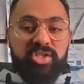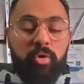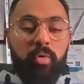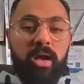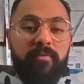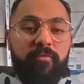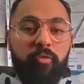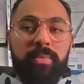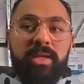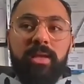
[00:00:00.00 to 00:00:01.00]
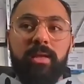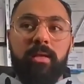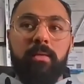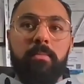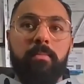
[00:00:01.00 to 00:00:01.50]
So for me,
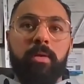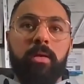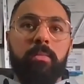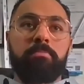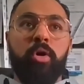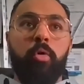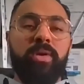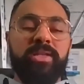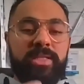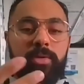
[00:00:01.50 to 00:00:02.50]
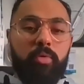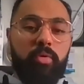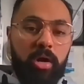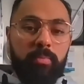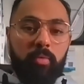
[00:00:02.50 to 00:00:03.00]
going zero
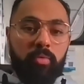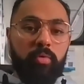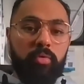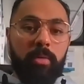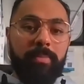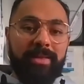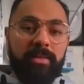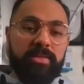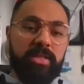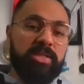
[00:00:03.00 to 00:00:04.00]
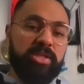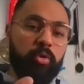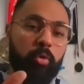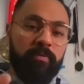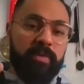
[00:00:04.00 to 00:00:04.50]
carb or low carb, it doesn't
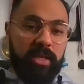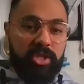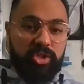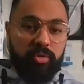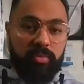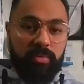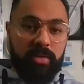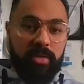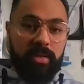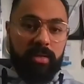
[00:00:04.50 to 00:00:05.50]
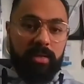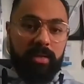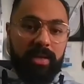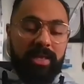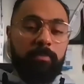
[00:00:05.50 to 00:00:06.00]
solve the issue.
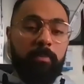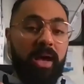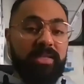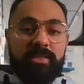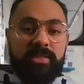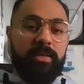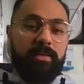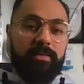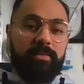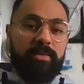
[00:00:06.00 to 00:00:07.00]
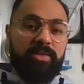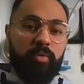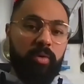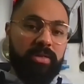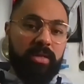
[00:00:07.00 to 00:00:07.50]
It masks it.
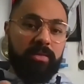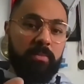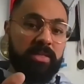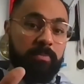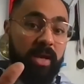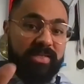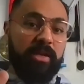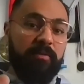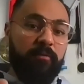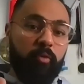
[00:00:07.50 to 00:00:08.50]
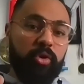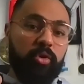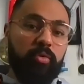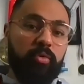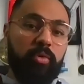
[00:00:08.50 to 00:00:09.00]
So it masks it for
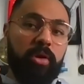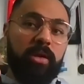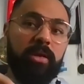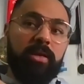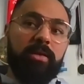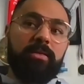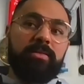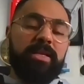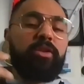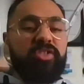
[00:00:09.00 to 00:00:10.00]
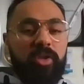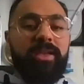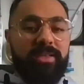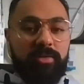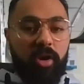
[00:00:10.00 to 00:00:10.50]
you till you start
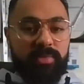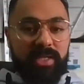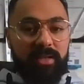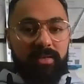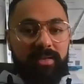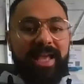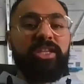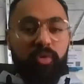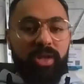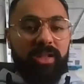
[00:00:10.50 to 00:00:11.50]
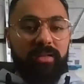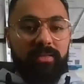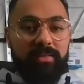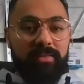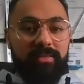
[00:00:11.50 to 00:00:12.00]
eating carbs again. And you will.
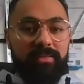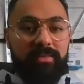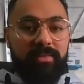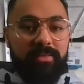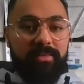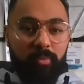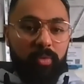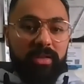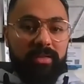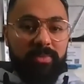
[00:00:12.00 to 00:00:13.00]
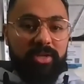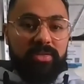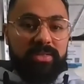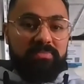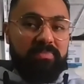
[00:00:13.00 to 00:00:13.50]
You will,
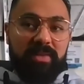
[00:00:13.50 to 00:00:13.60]
because